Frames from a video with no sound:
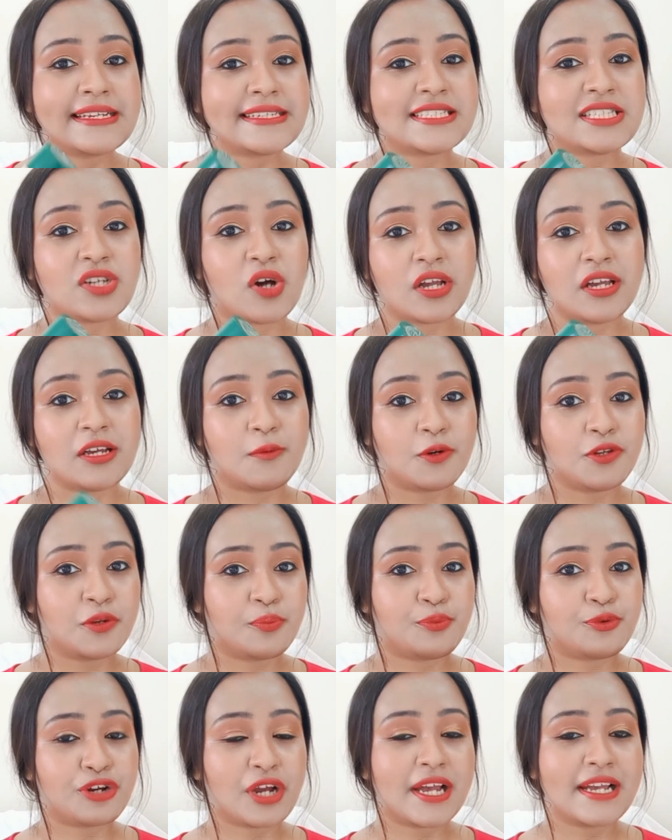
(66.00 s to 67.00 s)
talking about the
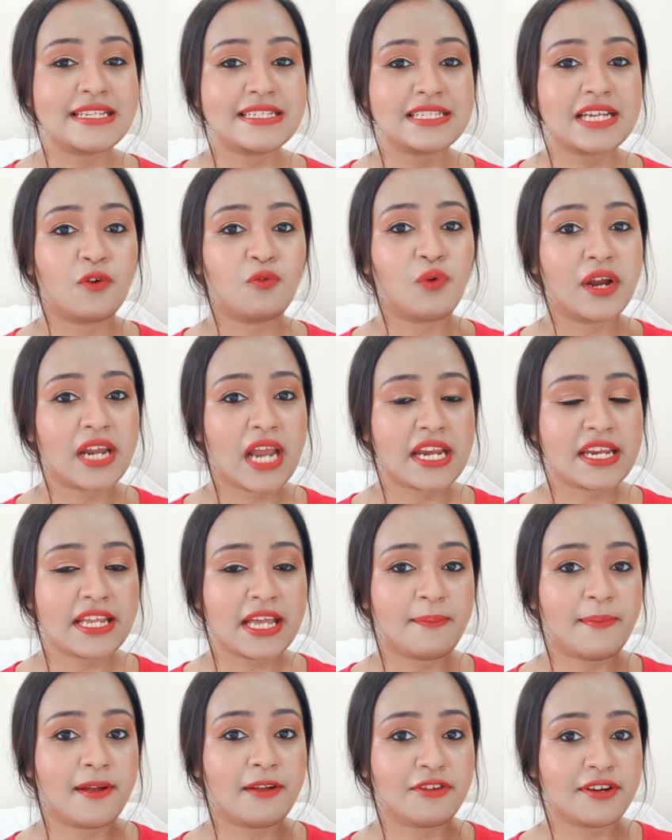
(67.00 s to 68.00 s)
price, 190
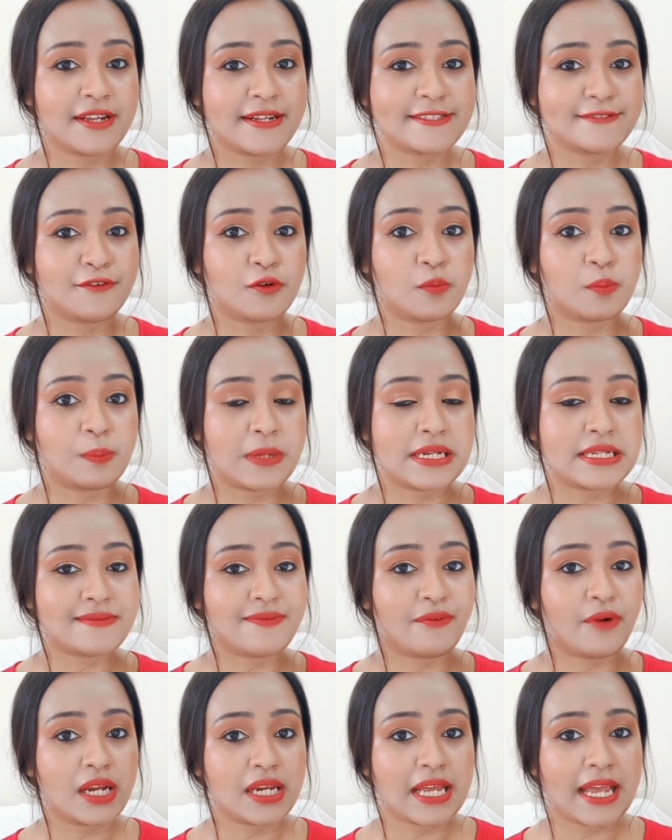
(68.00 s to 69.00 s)
ml retails for rupees
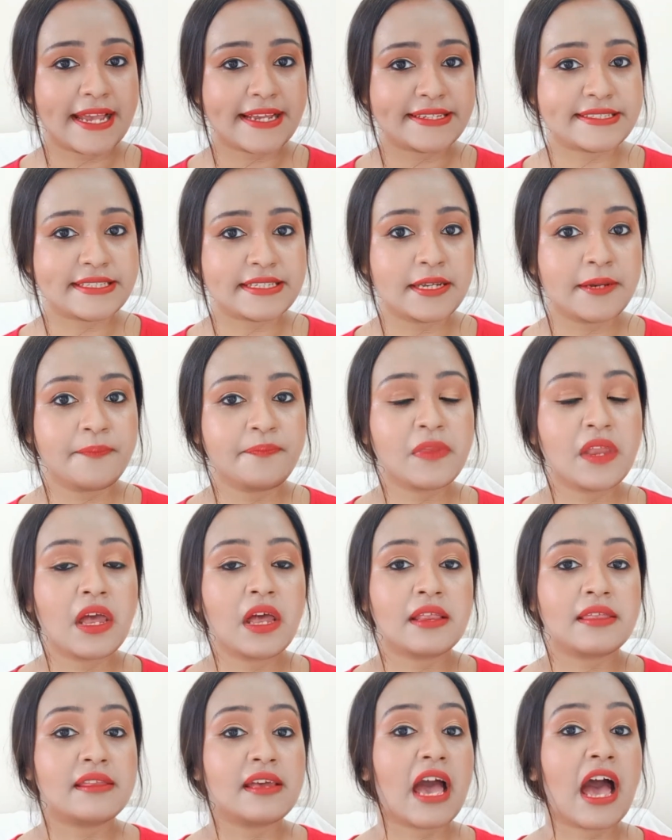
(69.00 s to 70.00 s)
180.
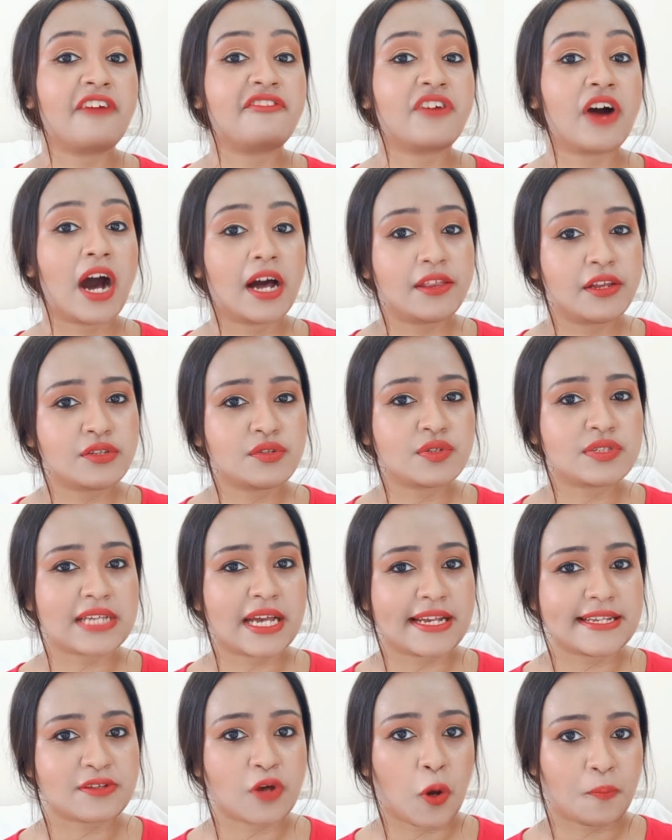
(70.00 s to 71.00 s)
They have other two
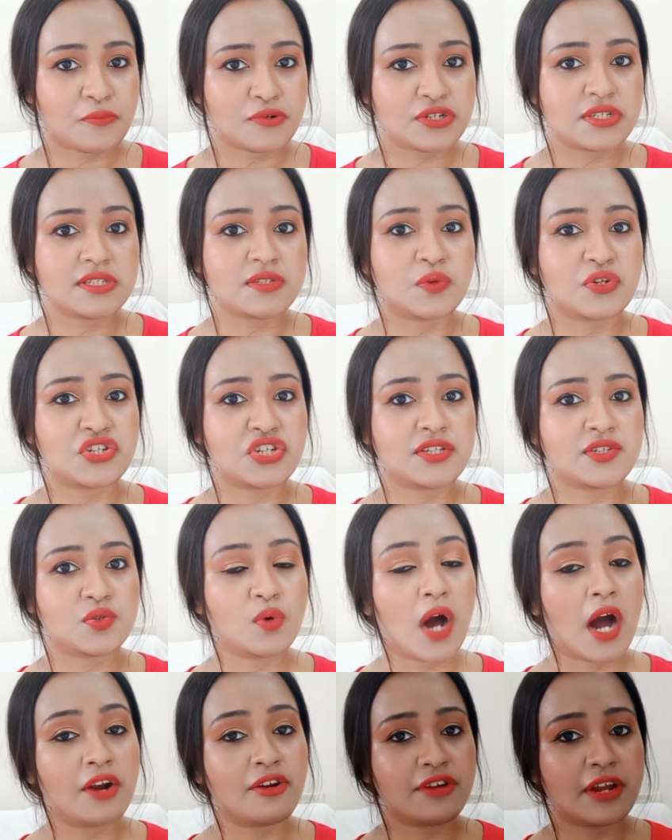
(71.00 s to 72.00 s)
size options, which is
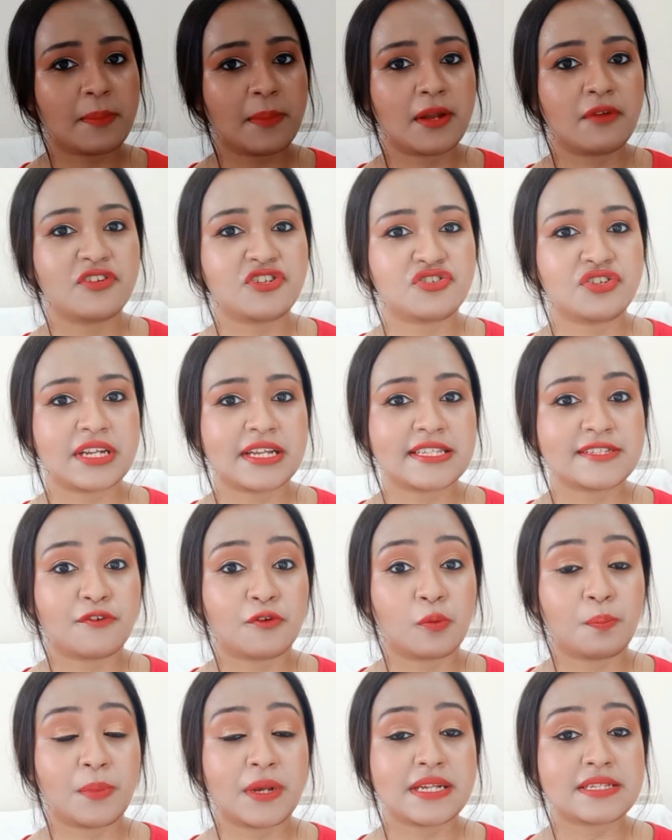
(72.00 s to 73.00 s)
200 ml, which retails for
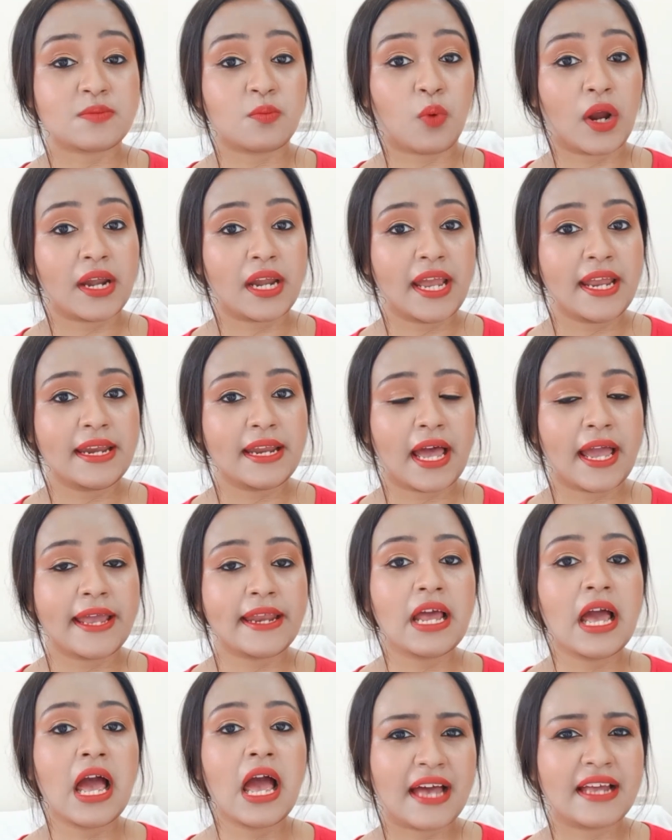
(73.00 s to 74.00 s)
rupees 199,
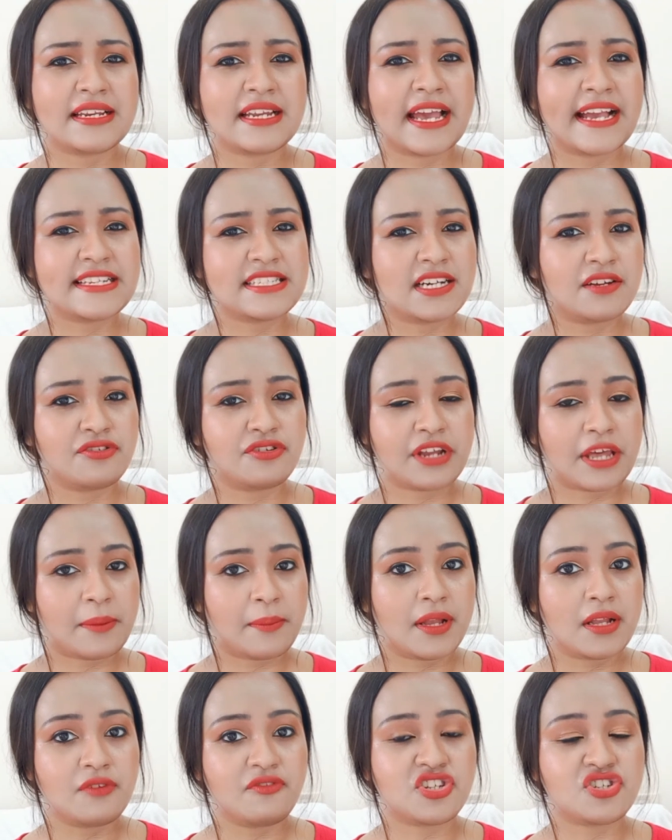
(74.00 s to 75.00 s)
and 800
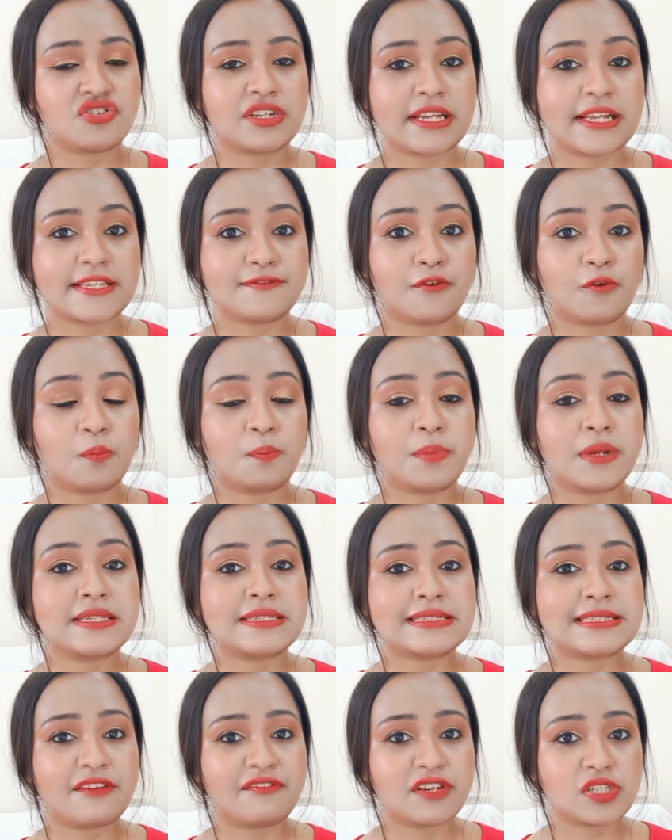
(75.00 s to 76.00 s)
ml, which retails for rupees
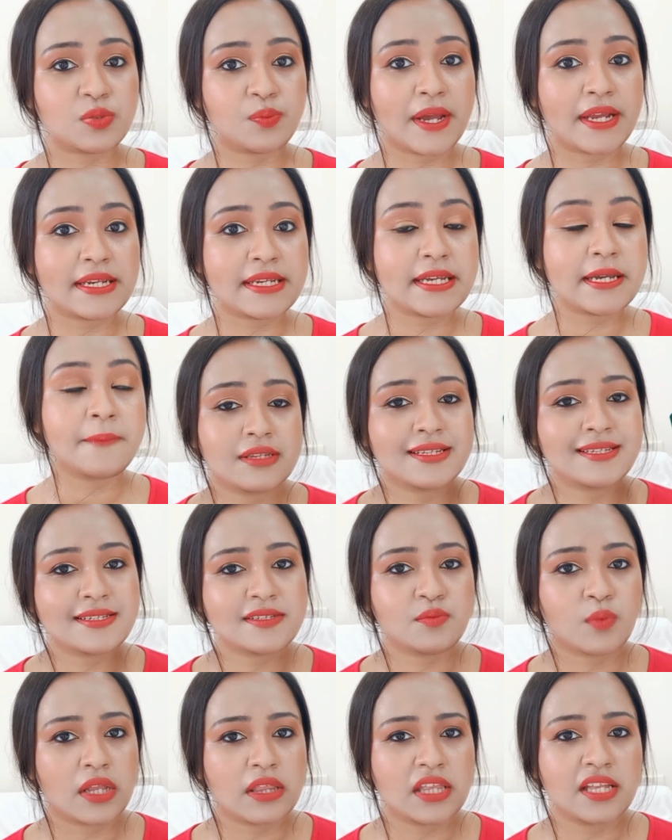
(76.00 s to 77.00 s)
720. This is
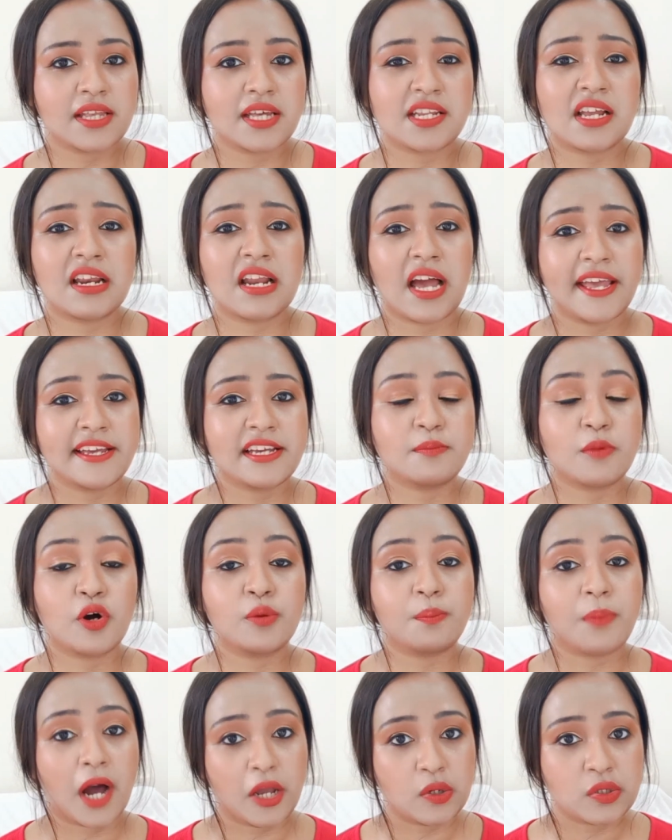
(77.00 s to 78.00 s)
one thing that I like about
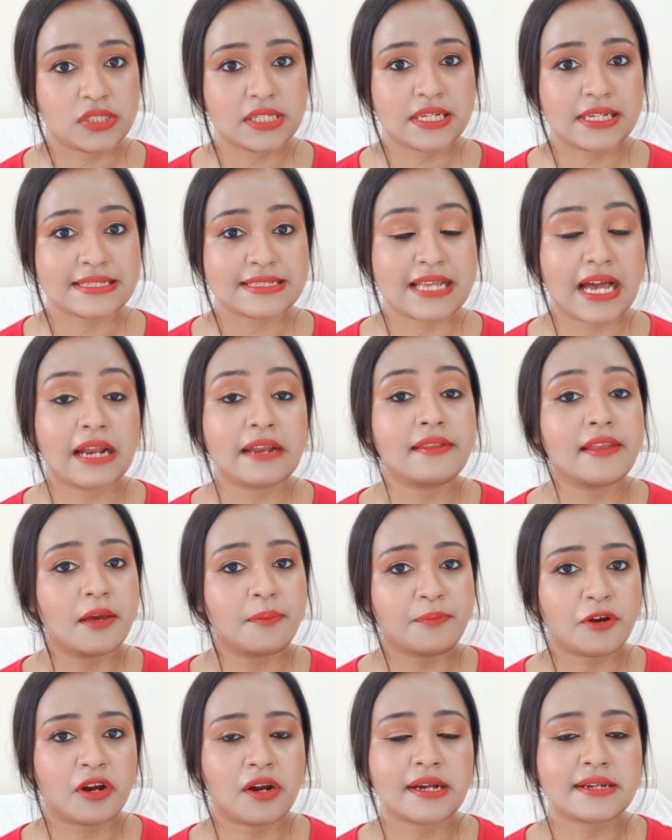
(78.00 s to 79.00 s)
Biotique, is that their
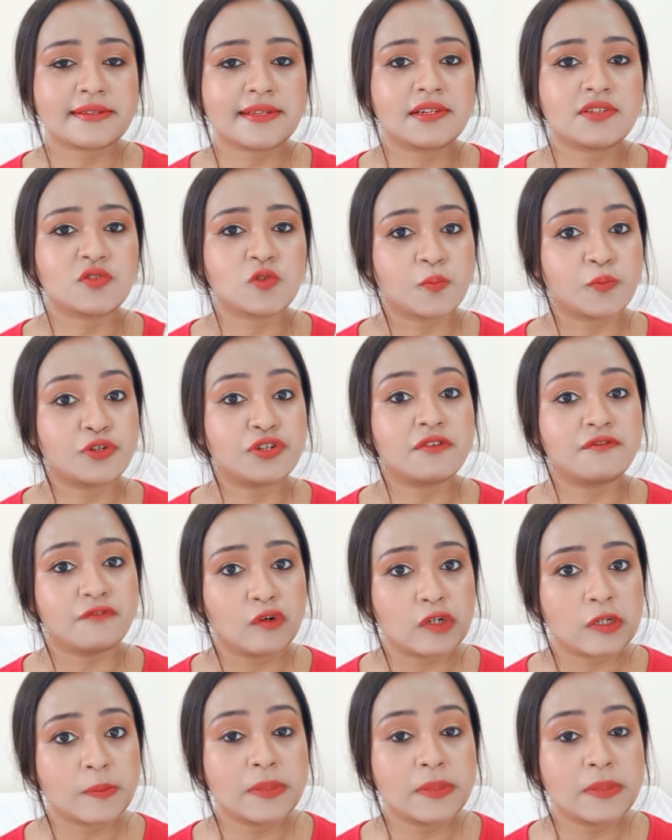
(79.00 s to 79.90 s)
products are super affordable